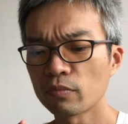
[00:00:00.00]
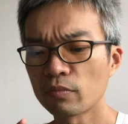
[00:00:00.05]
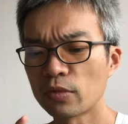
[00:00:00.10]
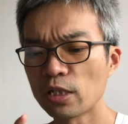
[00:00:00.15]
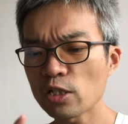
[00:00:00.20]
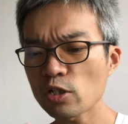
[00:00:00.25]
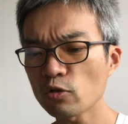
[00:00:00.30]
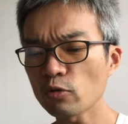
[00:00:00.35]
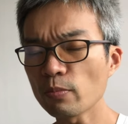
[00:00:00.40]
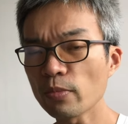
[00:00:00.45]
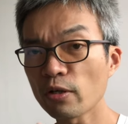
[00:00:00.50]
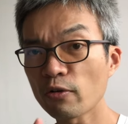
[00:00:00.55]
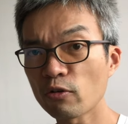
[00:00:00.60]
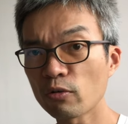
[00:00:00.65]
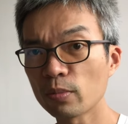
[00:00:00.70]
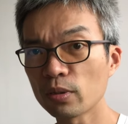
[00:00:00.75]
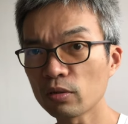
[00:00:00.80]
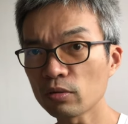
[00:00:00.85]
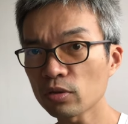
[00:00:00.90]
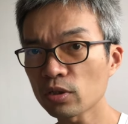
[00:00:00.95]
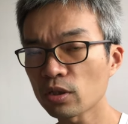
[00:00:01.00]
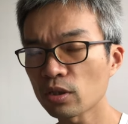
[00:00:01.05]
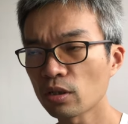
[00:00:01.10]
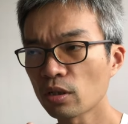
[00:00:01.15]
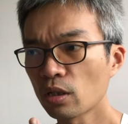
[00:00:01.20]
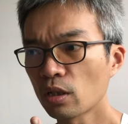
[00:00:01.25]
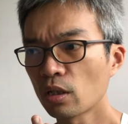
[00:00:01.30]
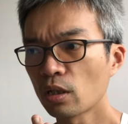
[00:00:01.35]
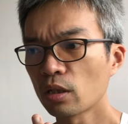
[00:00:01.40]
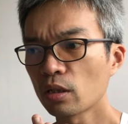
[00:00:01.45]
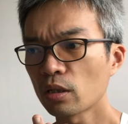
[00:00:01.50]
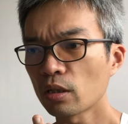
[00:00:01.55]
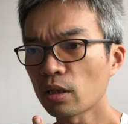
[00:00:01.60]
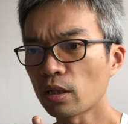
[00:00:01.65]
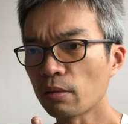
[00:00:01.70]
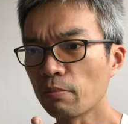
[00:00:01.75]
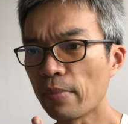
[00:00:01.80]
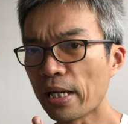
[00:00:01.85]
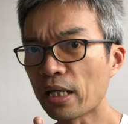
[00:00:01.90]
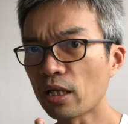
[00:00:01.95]
These two variables
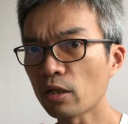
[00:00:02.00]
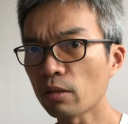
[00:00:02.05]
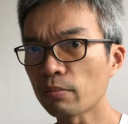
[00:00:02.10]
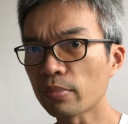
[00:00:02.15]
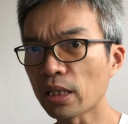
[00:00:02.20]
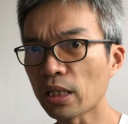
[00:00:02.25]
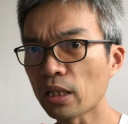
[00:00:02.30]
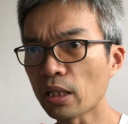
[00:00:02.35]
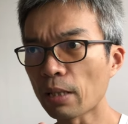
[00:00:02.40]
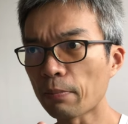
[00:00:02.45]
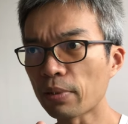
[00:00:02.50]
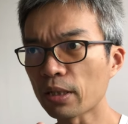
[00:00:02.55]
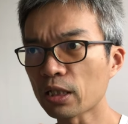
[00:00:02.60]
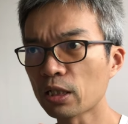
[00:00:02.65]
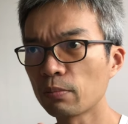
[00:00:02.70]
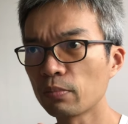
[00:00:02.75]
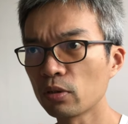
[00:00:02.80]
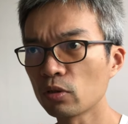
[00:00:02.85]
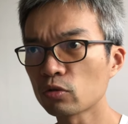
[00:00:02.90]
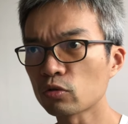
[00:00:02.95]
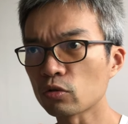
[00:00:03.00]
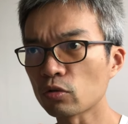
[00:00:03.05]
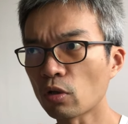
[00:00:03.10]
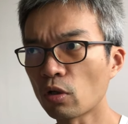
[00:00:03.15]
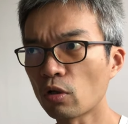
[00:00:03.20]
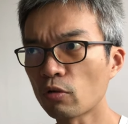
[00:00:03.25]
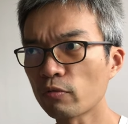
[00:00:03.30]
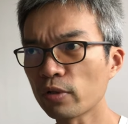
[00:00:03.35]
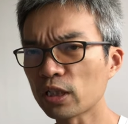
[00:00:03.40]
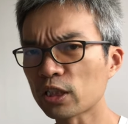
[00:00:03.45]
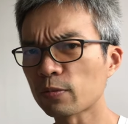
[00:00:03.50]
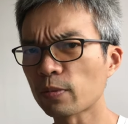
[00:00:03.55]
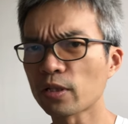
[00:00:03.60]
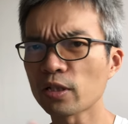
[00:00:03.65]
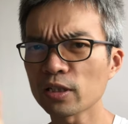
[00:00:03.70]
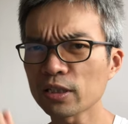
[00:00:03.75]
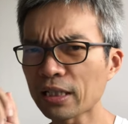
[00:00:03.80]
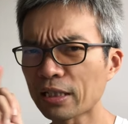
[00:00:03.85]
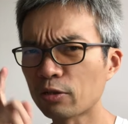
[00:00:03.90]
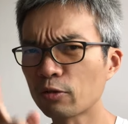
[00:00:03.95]
uh, may not be applicable to all REITs
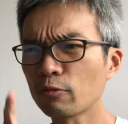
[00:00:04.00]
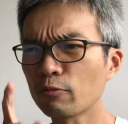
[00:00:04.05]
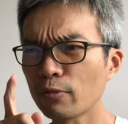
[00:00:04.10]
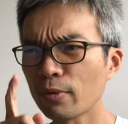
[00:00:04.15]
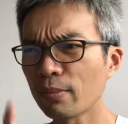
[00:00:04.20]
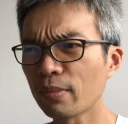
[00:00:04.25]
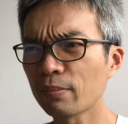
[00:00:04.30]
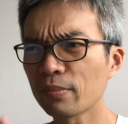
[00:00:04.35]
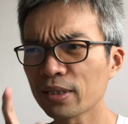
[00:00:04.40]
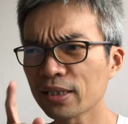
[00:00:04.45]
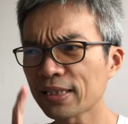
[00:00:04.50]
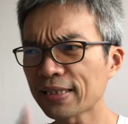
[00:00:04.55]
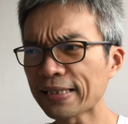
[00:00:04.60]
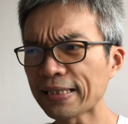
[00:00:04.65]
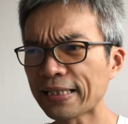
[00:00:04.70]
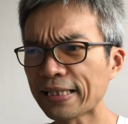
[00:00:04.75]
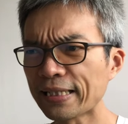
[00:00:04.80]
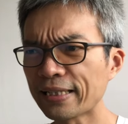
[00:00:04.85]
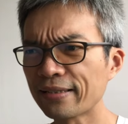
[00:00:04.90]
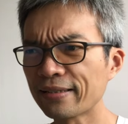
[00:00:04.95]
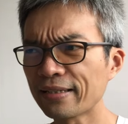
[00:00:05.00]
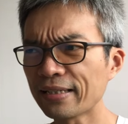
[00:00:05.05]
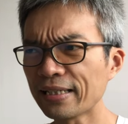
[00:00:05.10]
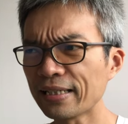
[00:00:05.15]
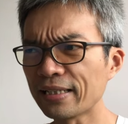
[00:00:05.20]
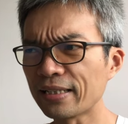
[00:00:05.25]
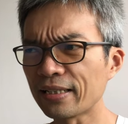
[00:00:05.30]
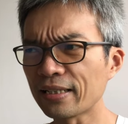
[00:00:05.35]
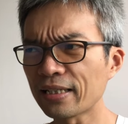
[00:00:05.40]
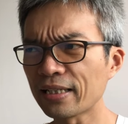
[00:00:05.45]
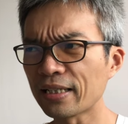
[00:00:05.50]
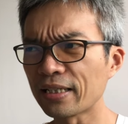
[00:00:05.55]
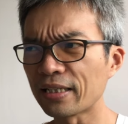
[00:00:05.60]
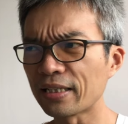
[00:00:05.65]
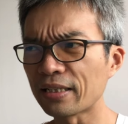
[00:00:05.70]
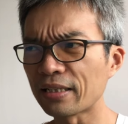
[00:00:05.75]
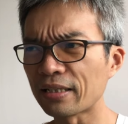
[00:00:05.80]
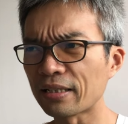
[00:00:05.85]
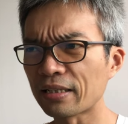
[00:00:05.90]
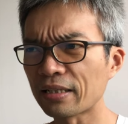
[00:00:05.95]
because I don't remember seeing it in
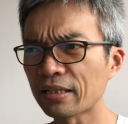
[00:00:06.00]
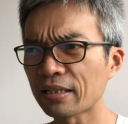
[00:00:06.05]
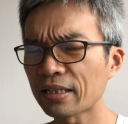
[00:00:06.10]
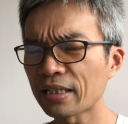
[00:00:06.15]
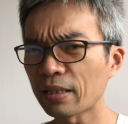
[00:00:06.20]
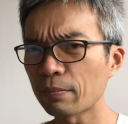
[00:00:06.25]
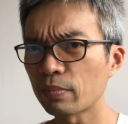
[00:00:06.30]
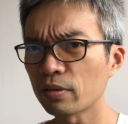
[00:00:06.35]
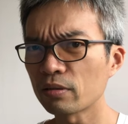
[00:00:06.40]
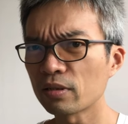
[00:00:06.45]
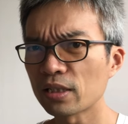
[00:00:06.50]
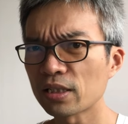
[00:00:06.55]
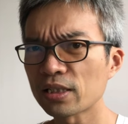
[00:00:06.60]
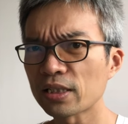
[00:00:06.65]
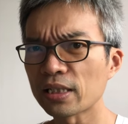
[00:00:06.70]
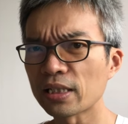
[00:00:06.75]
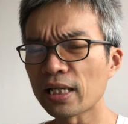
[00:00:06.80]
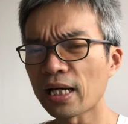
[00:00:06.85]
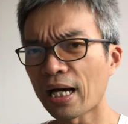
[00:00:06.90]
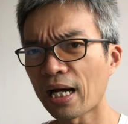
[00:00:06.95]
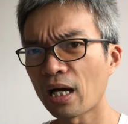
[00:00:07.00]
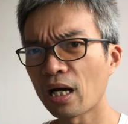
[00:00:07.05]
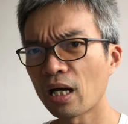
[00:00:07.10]
Keppel DC.